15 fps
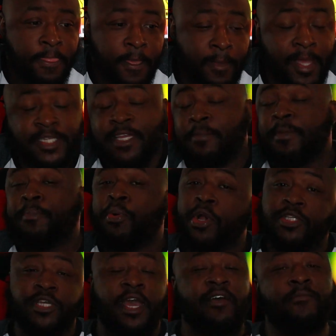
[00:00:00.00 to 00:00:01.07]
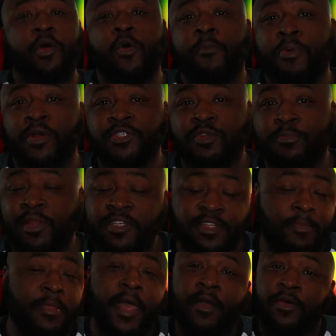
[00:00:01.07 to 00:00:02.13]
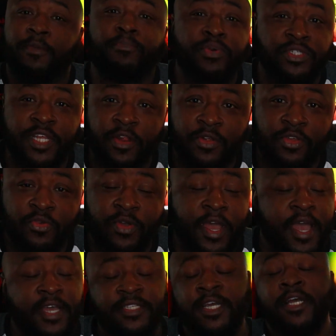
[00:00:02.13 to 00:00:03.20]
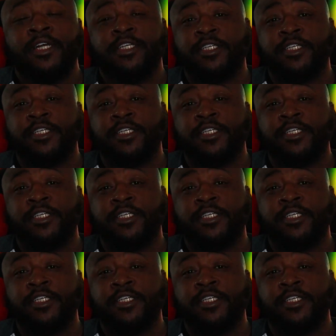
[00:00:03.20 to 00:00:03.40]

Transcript: Now, like I said, me personally, I have my own personal beliefs. I'm not going to push that on you guys.